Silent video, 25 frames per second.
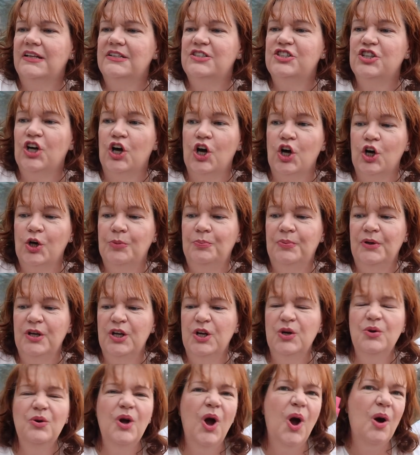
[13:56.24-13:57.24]
Dark
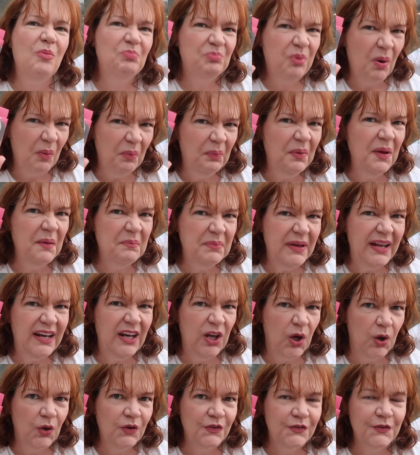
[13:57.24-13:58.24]
blue, probably a bit
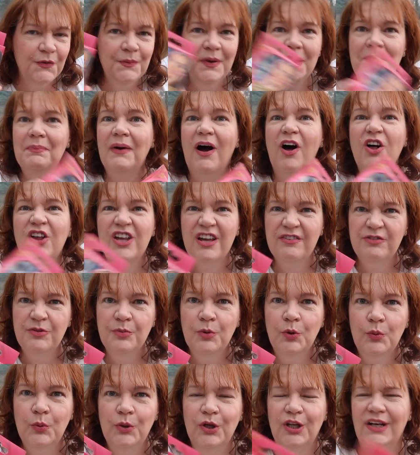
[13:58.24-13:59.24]
long for me, but I'll give
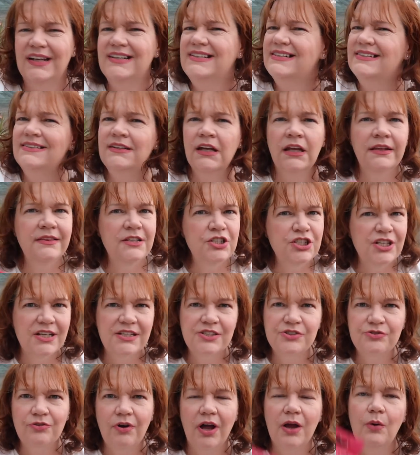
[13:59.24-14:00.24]
them a whirl. I didn't like the
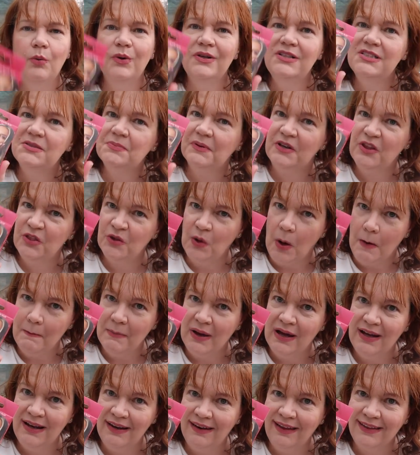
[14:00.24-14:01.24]
Just Right ones, but I thought I
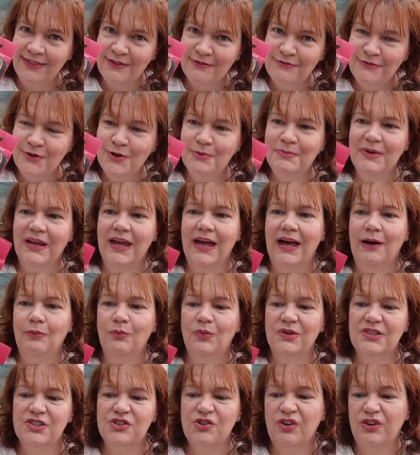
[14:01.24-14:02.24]
might like the Fern
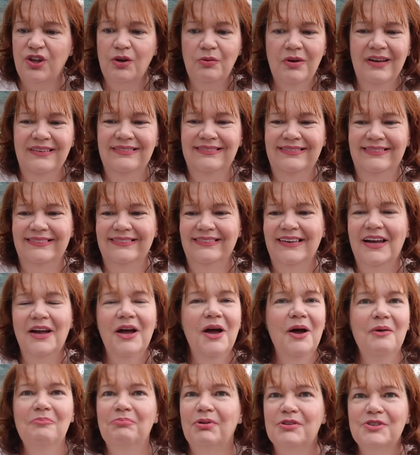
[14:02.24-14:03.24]
McCann ones, although
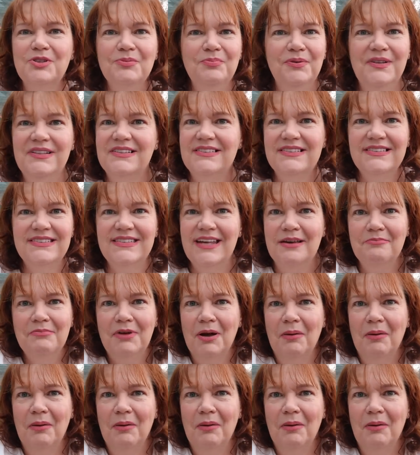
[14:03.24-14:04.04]
possibly it's the same